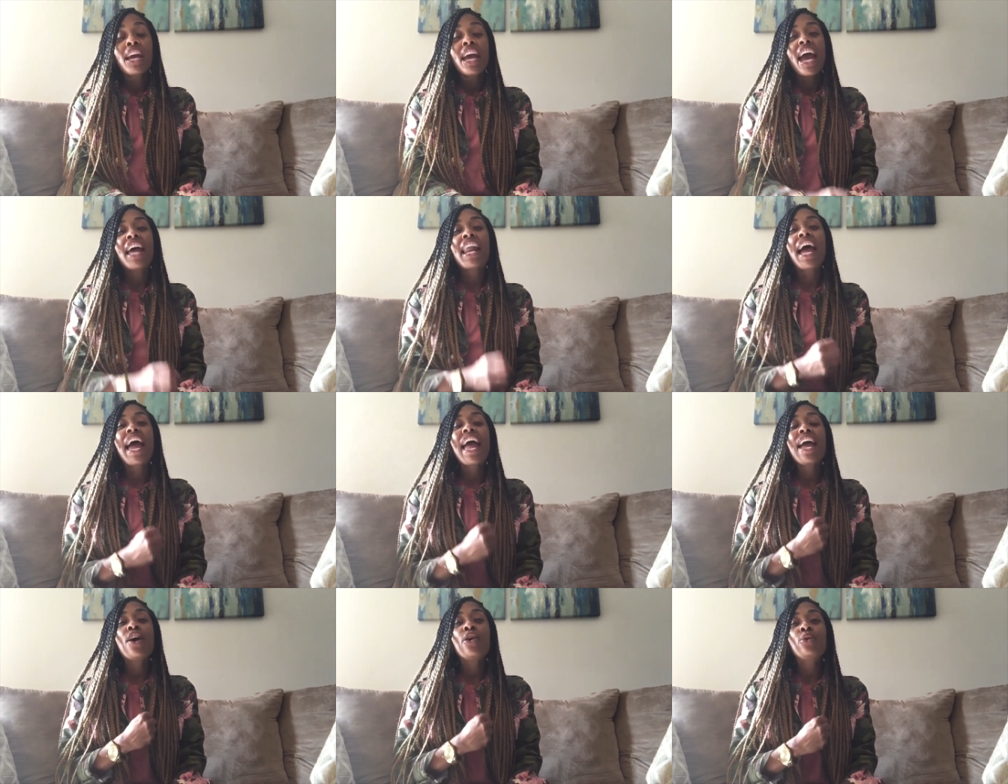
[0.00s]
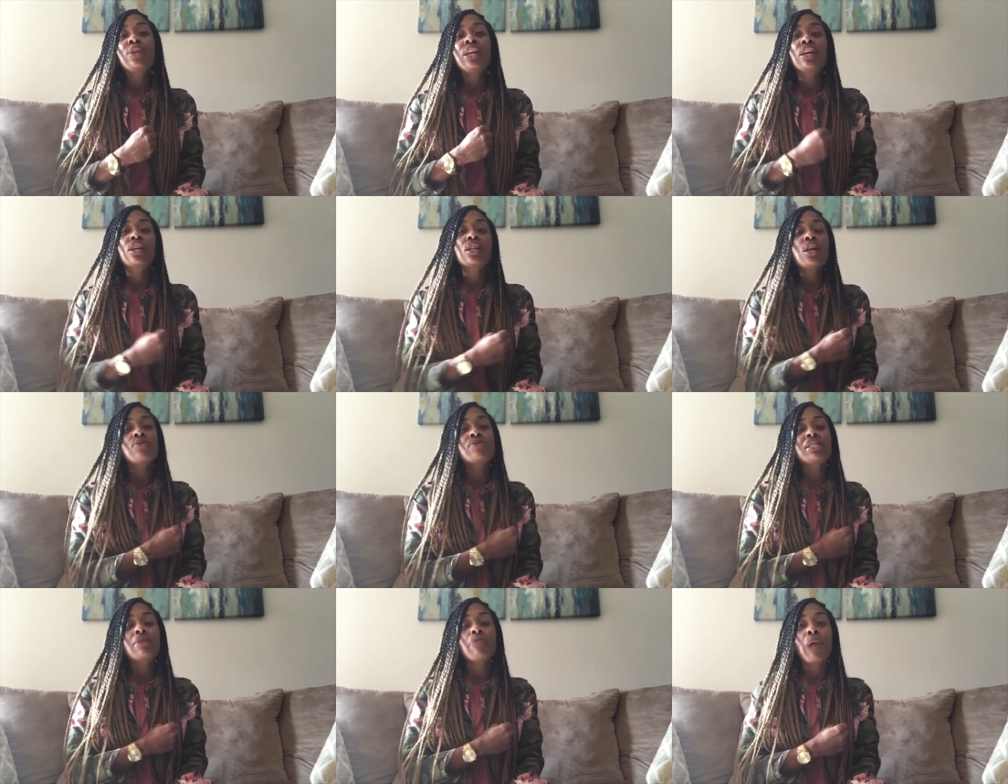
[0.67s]
And I held it
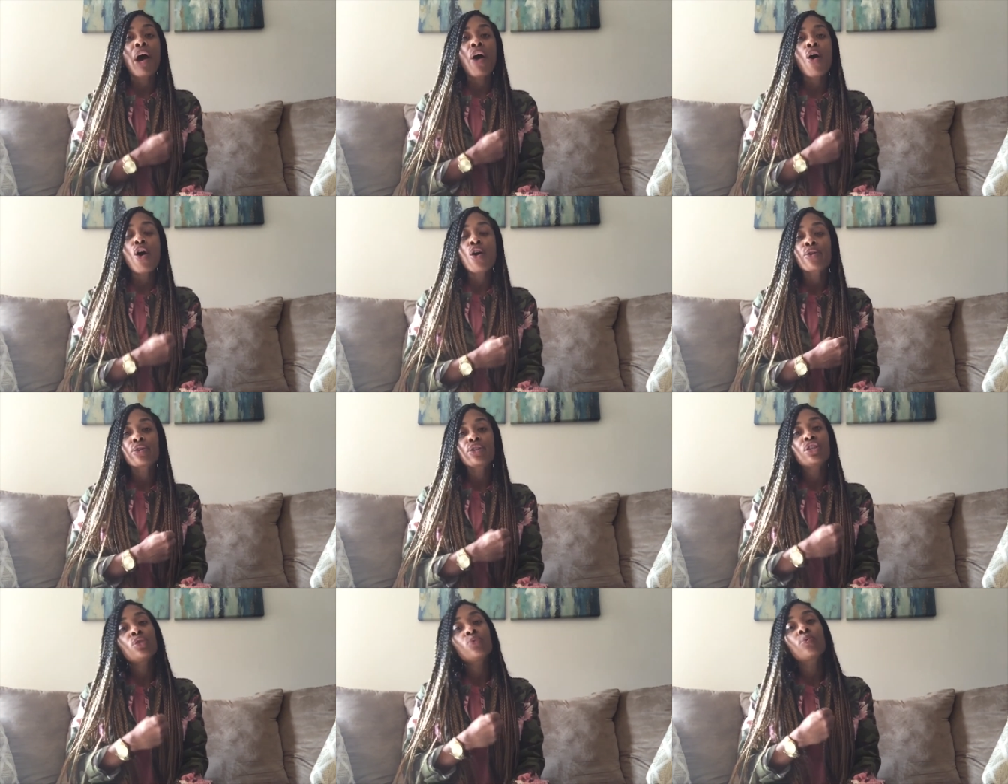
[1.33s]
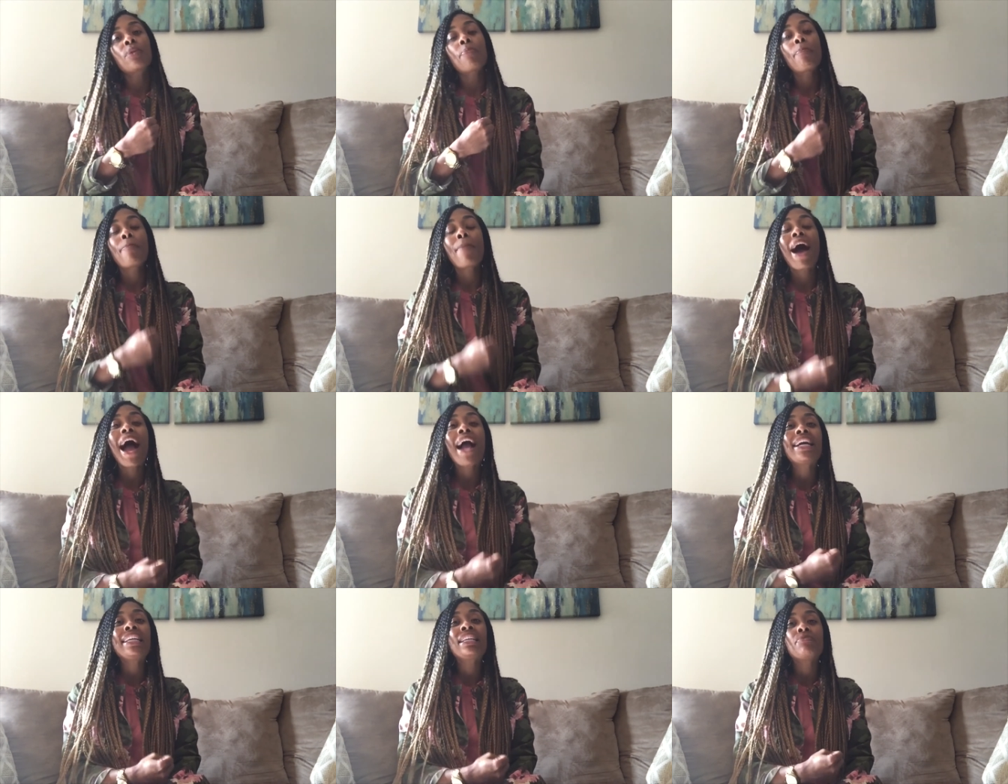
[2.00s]
close to my heart to
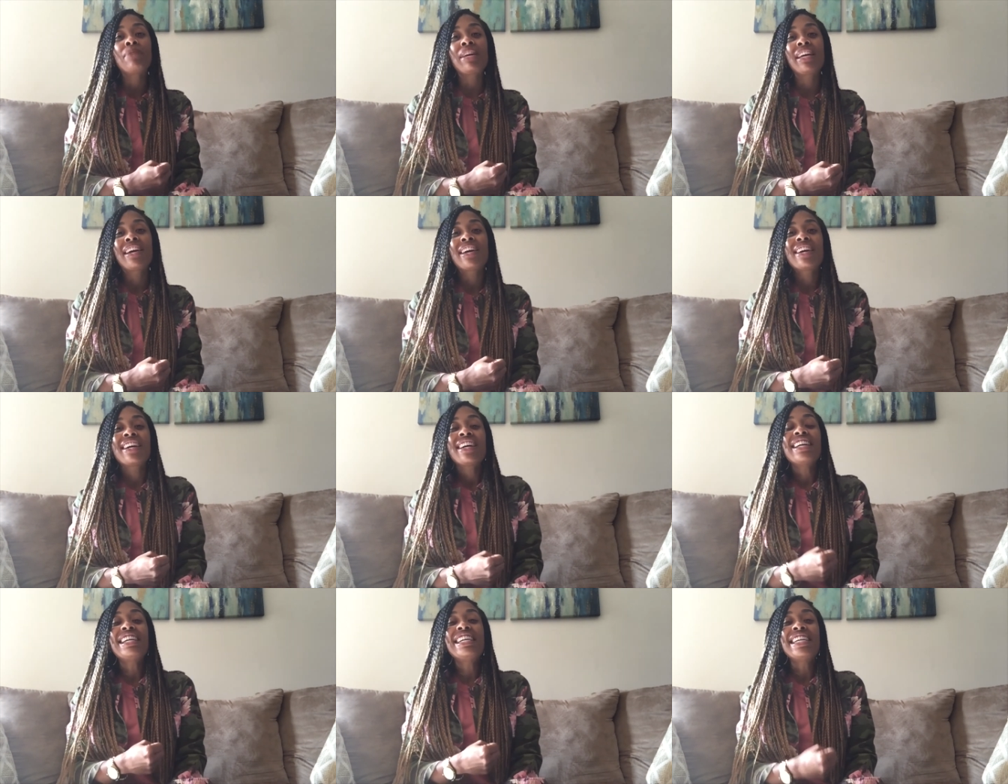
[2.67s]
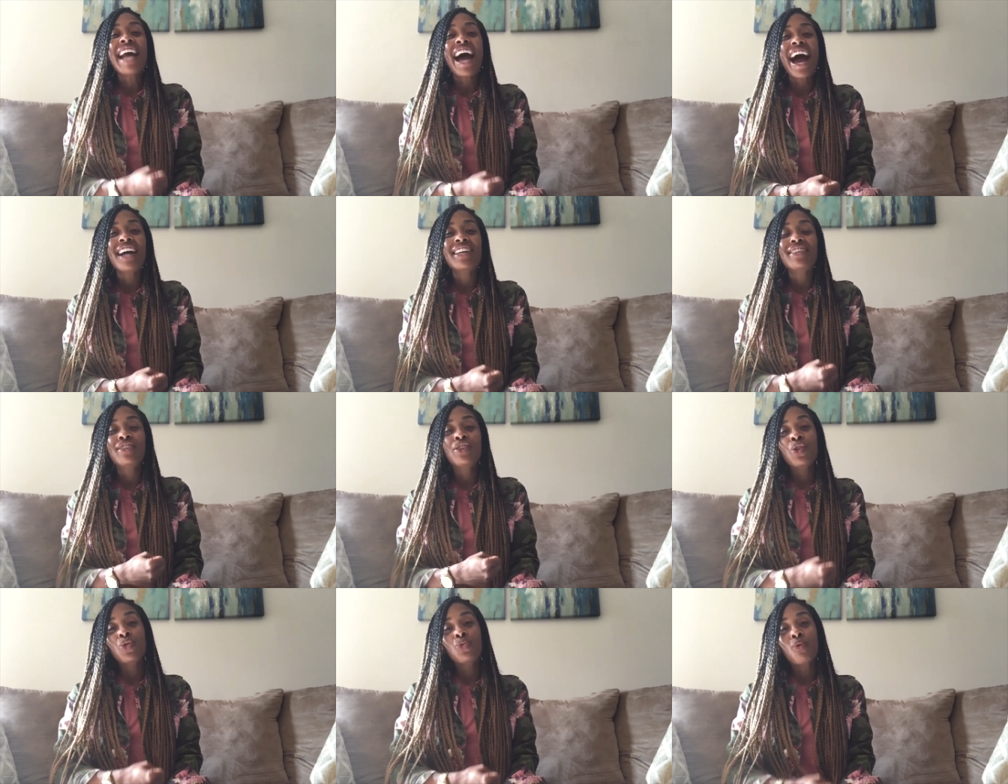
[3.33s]
remind me not
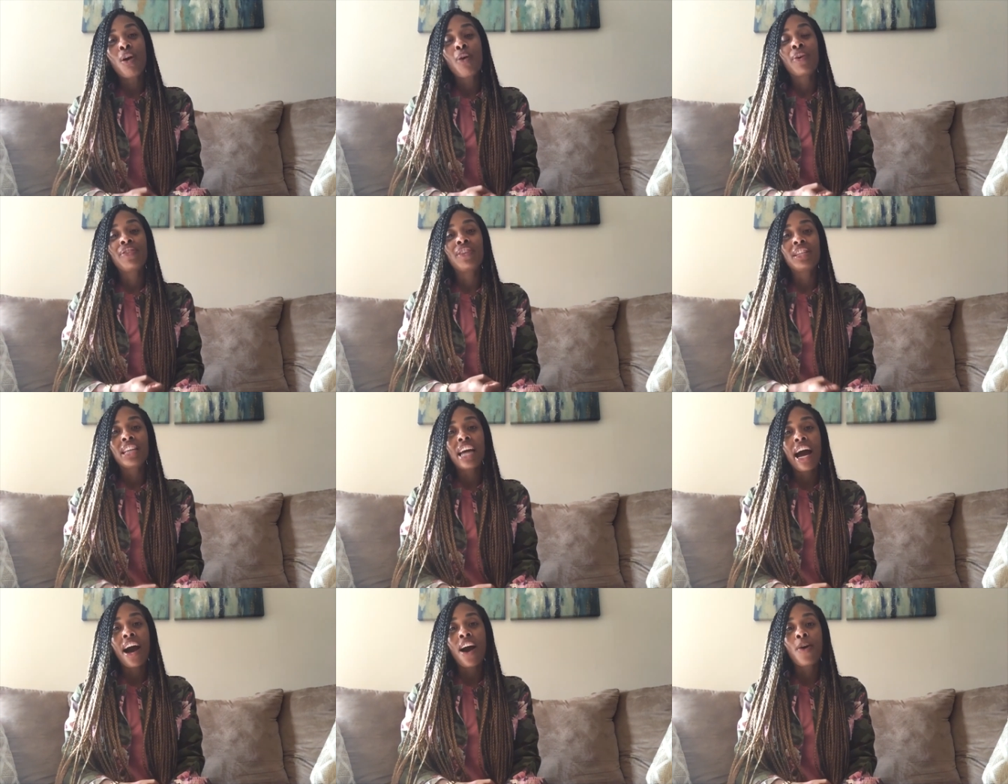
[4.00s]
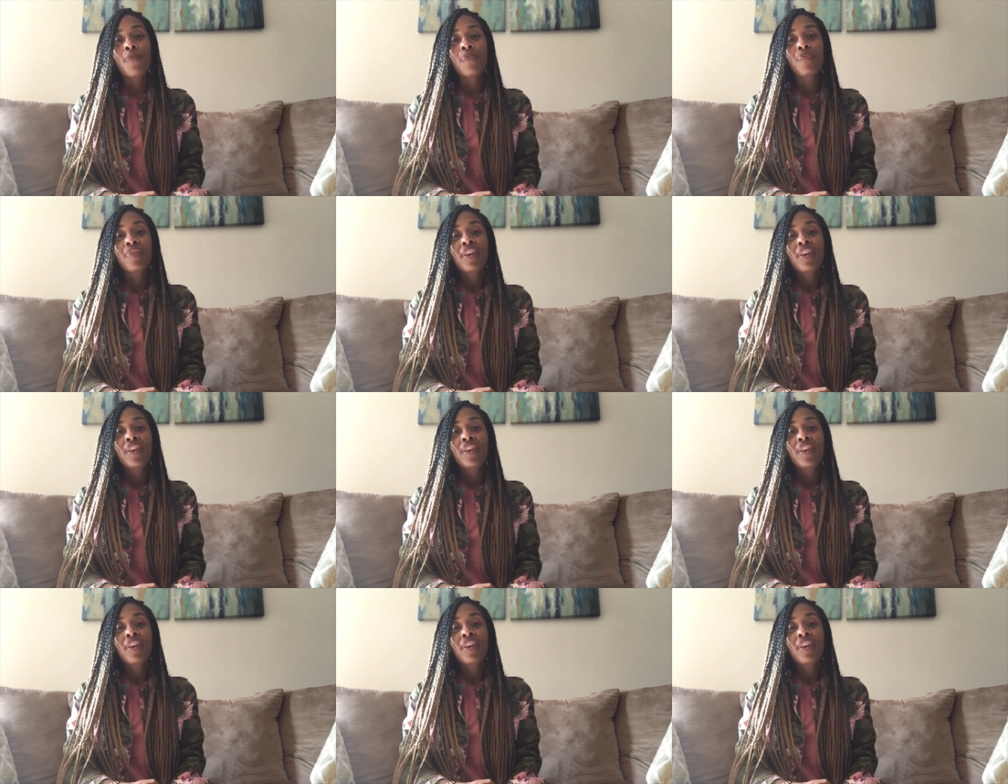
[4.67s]
to throw in the towel.